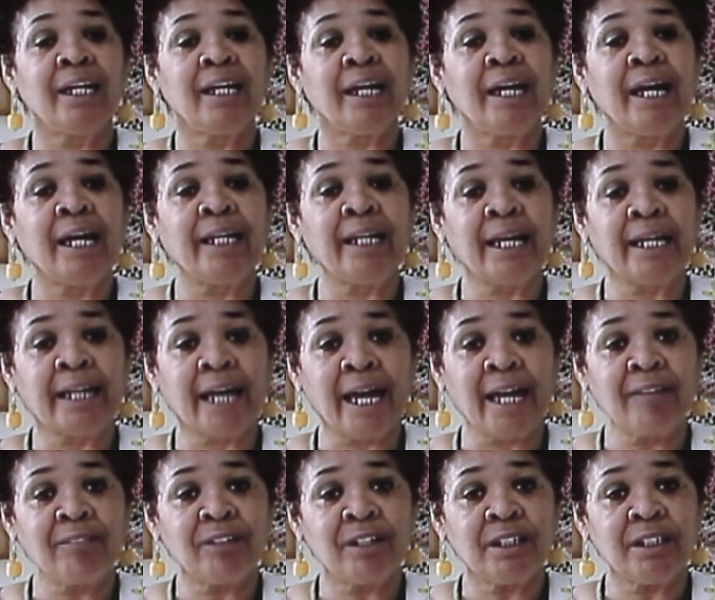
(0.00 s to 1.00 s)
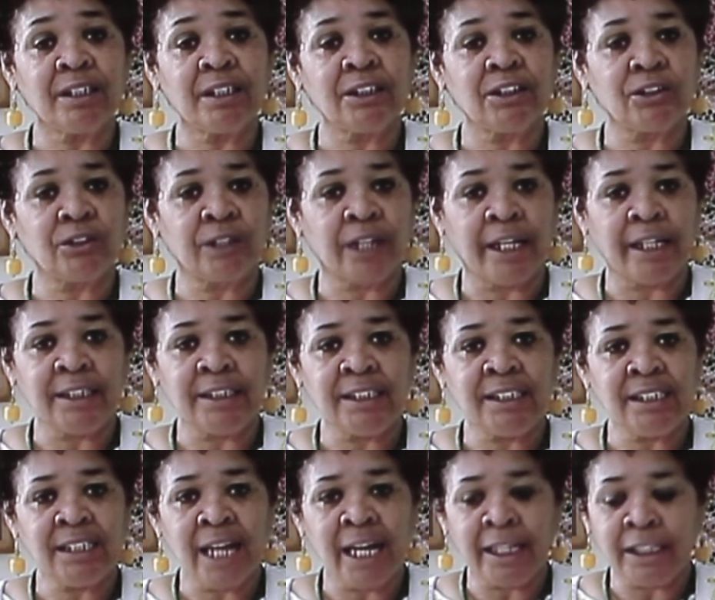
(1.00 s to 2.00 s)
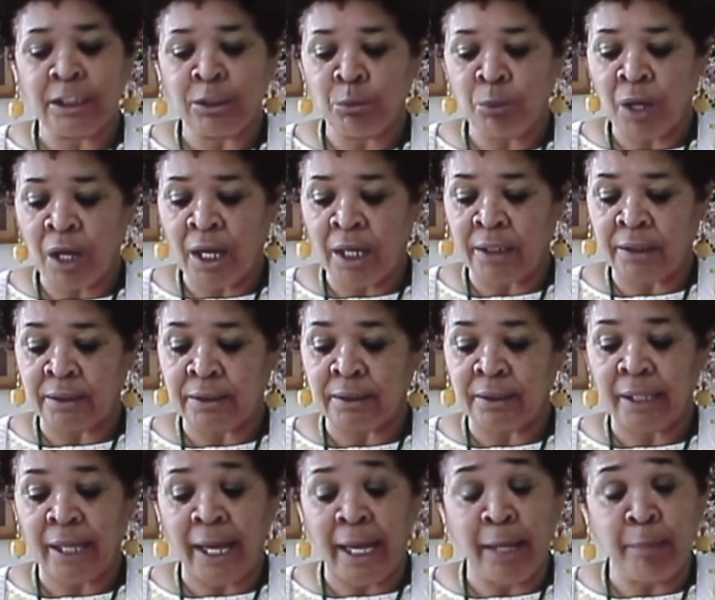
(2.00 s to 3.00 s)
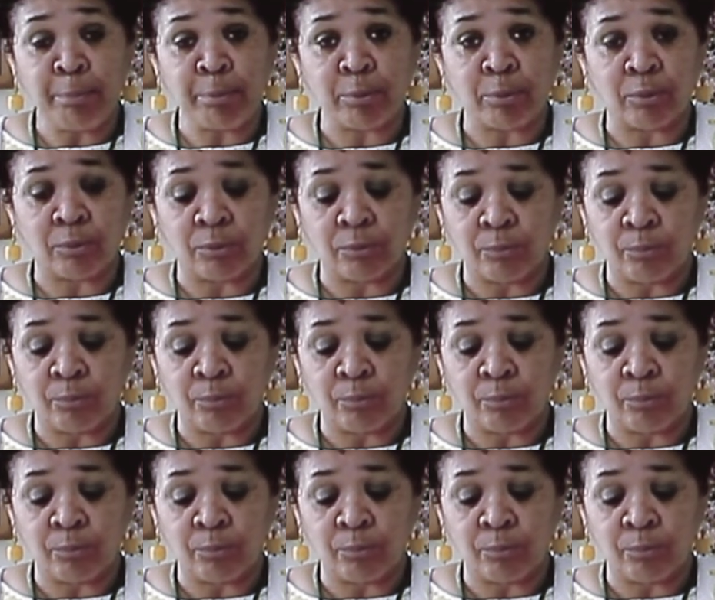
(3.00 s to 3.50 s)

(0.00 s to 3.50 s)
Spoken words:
and they gave it until 1991, April,